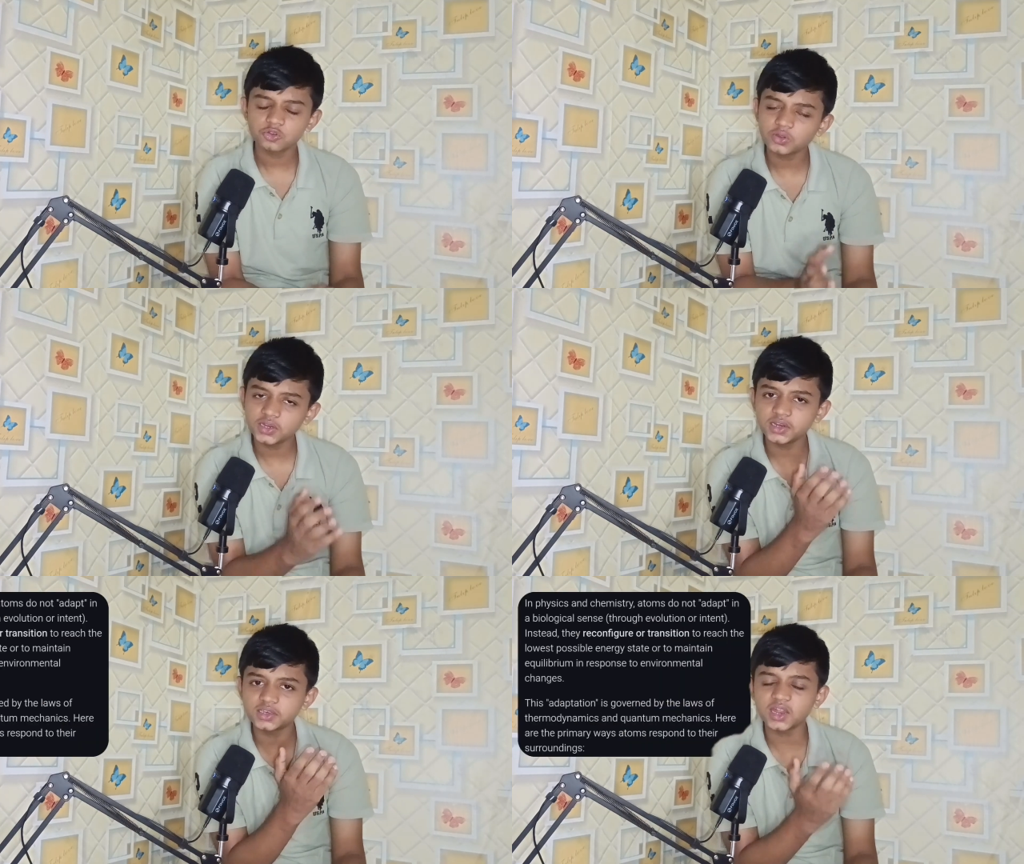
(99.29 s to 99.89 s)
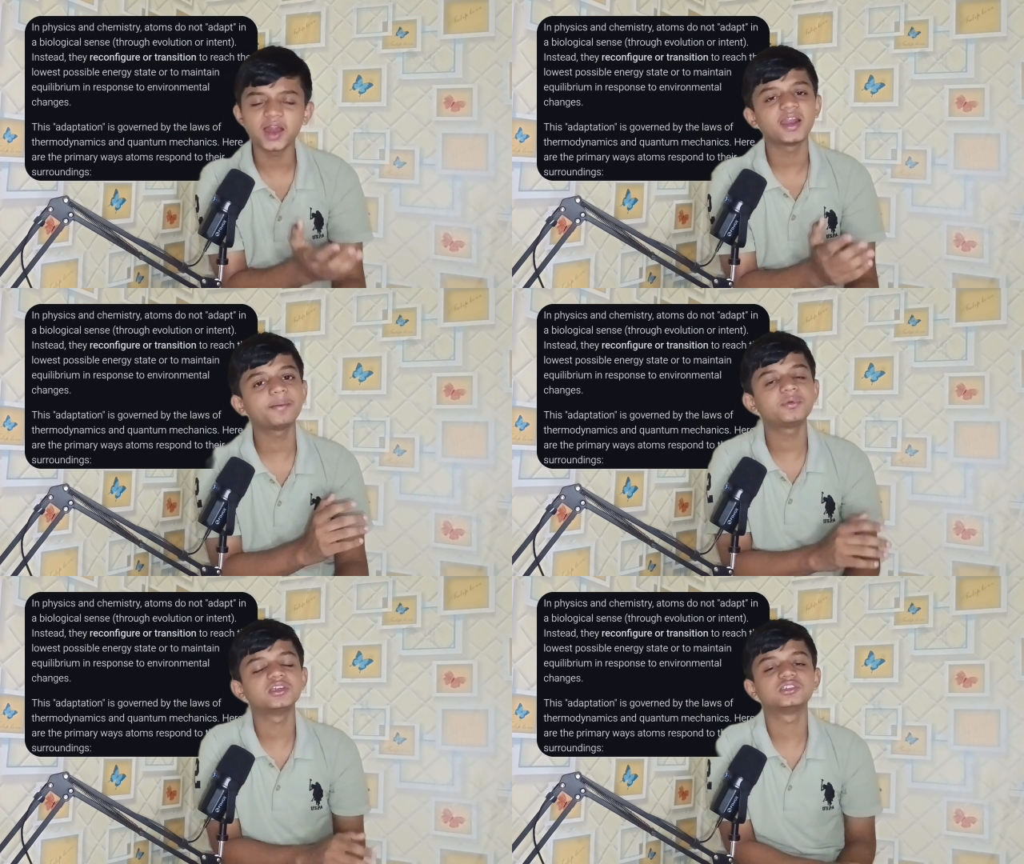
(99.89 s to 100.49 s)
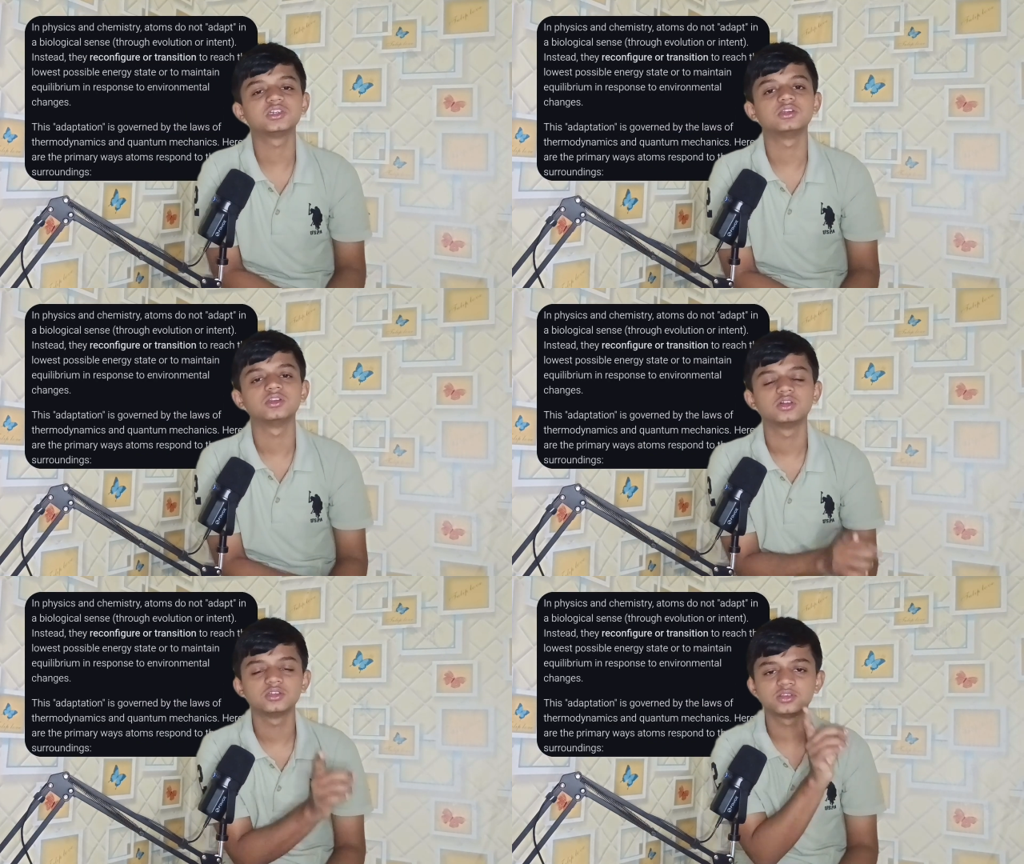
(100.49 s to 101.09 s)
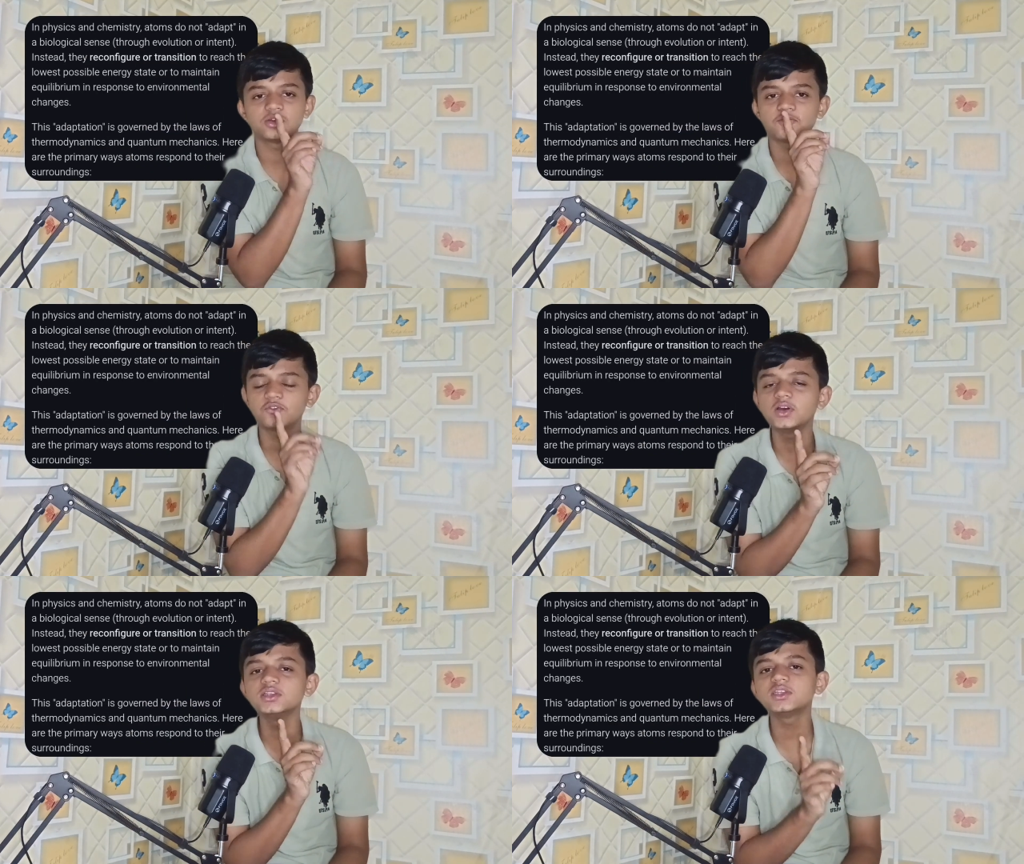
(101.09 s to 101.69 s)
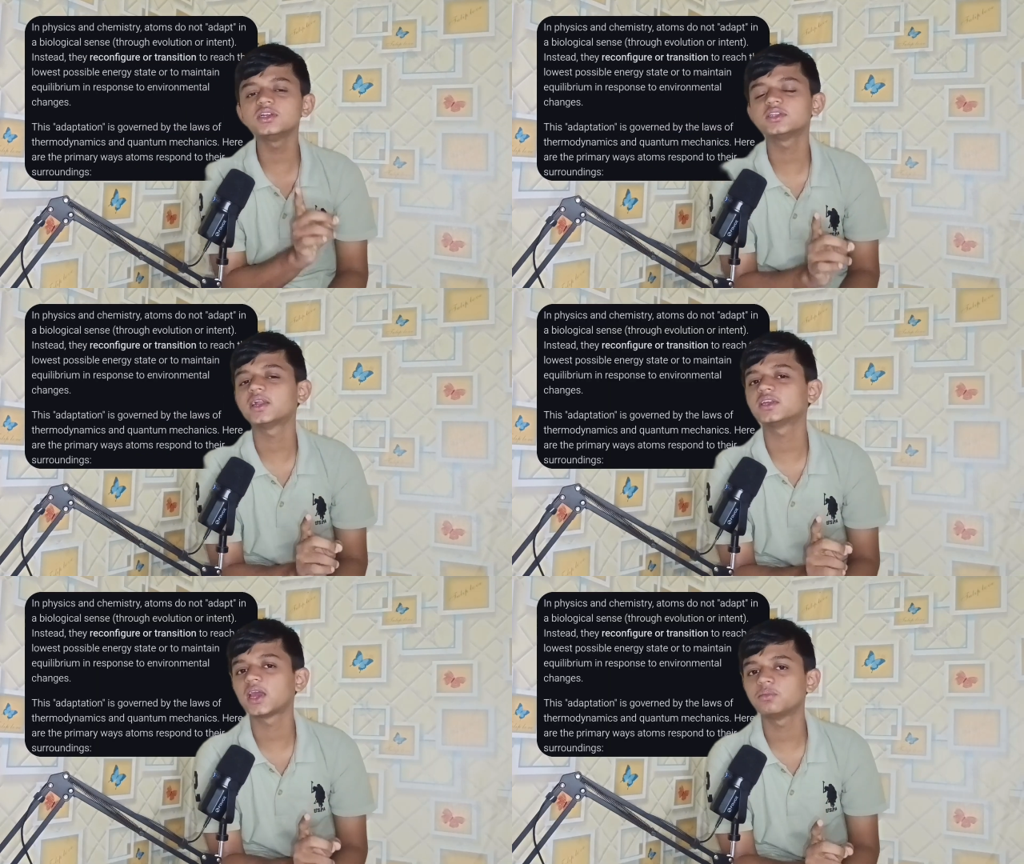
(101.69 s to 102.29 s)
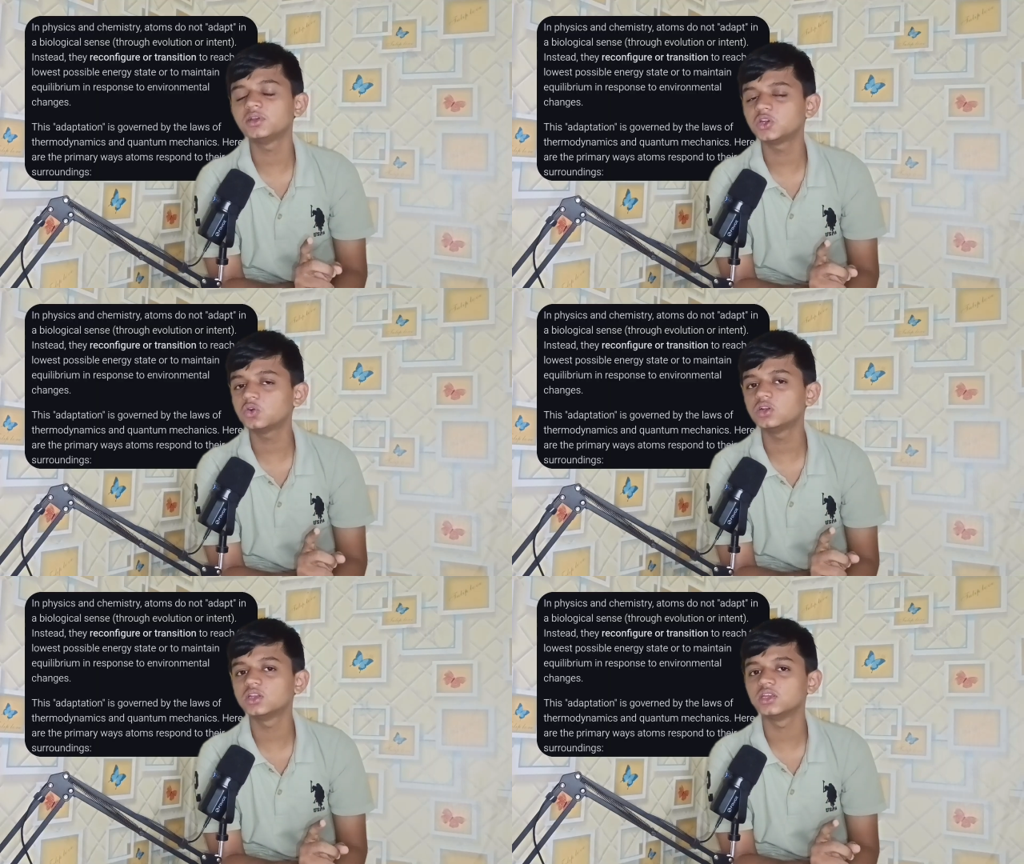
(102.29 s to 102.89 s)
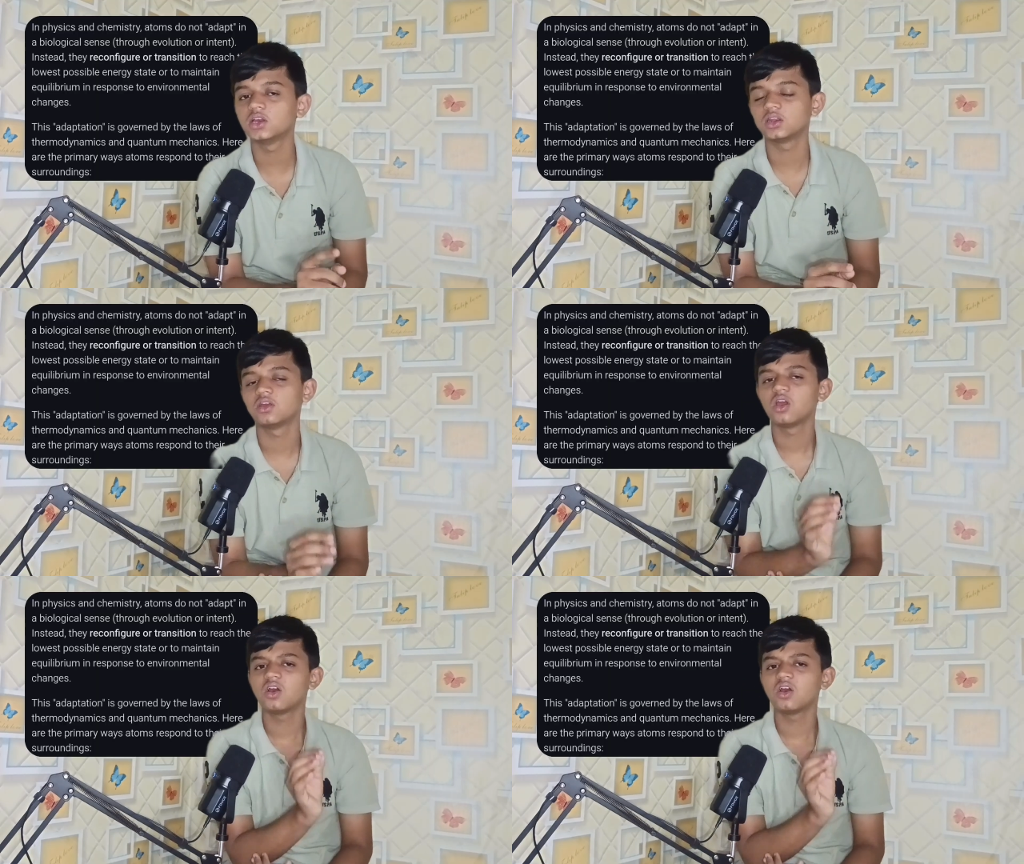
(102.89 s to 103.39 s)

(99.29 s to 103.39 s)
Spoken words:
So it's adaptation. The one thing that can be told here